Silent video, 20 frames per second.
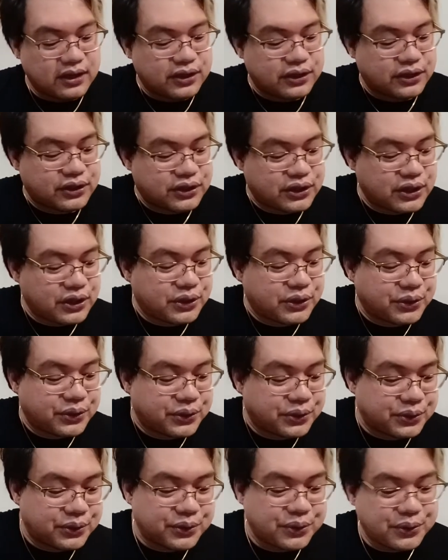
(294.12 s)

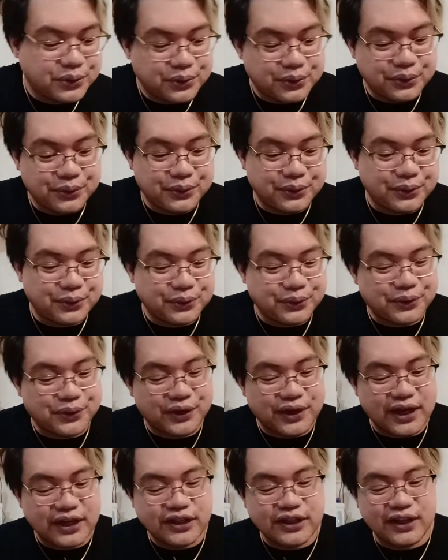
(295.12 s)
So,
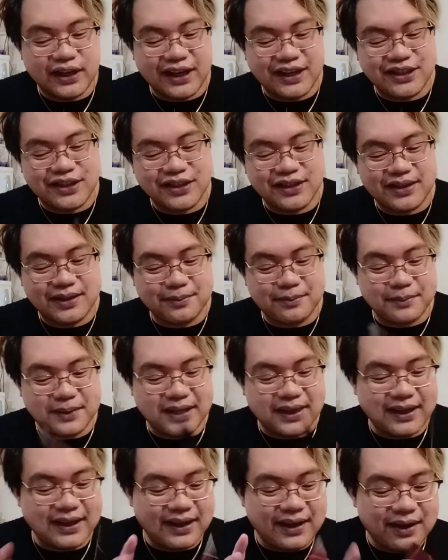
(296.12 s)
congratulations to
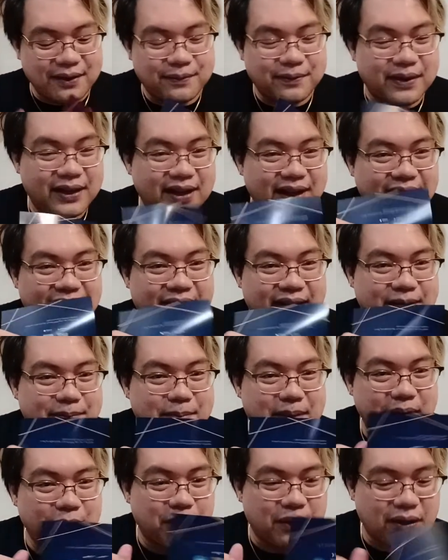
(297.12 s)
me. I finally got
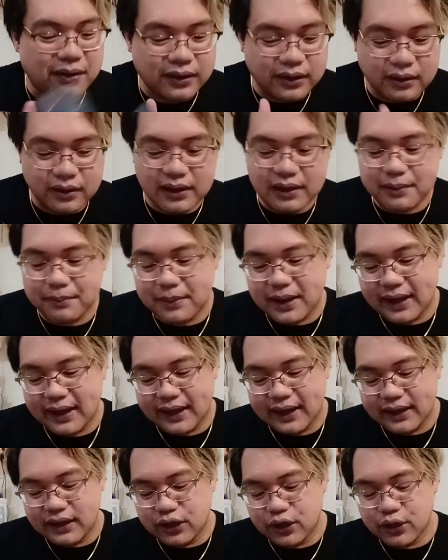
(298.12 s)
my
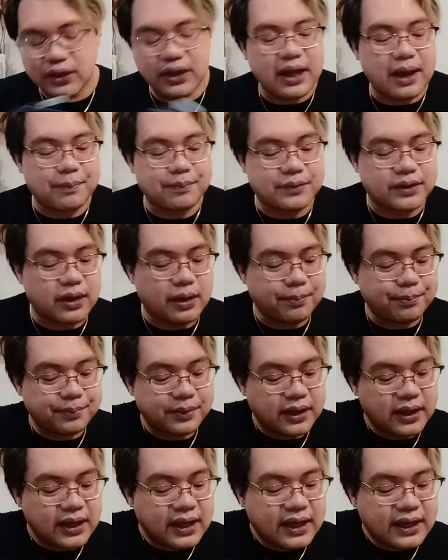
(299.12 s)
new laptop.
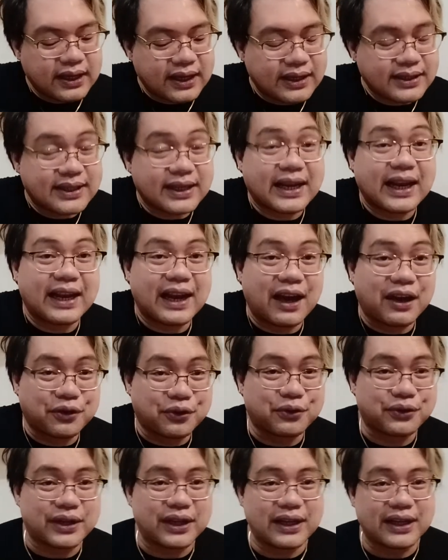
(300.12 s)
kasi kailangan
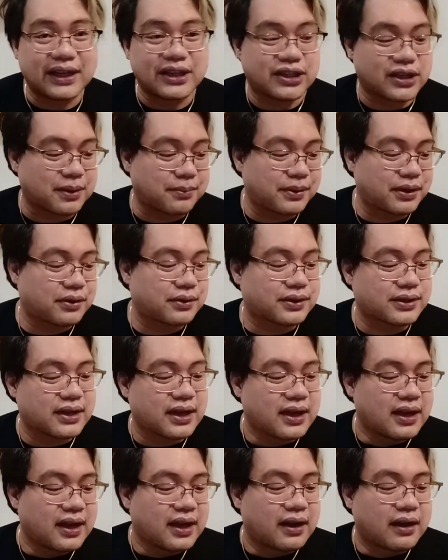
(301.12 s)
ko talaga siya because
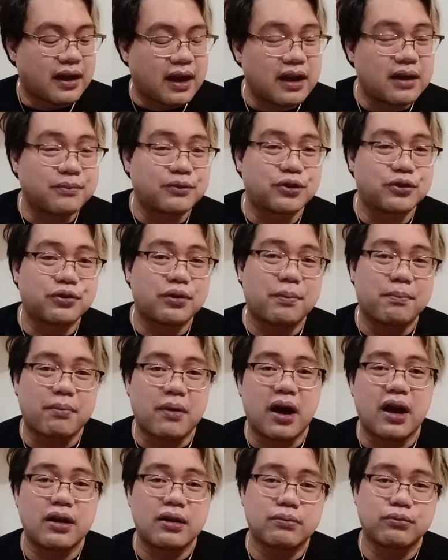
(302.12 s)
alam niyo
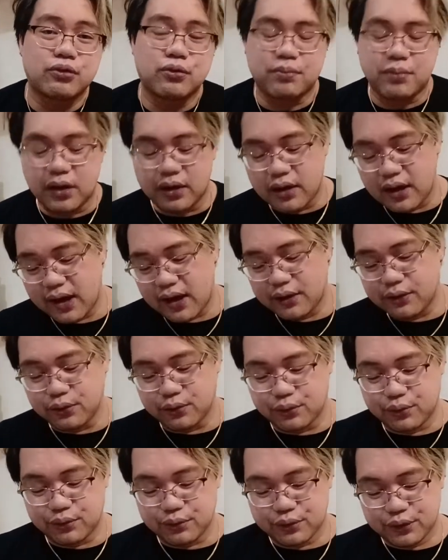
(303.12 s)
ba na
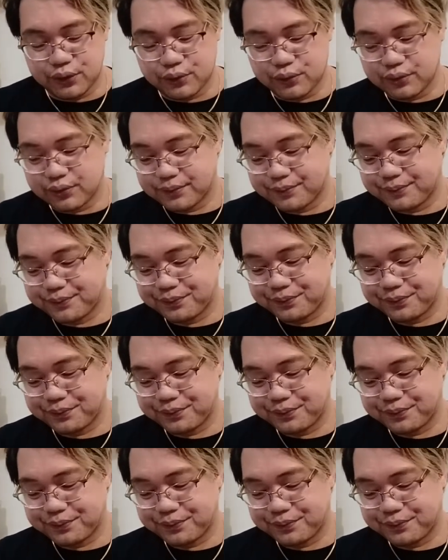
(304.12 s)
ano yung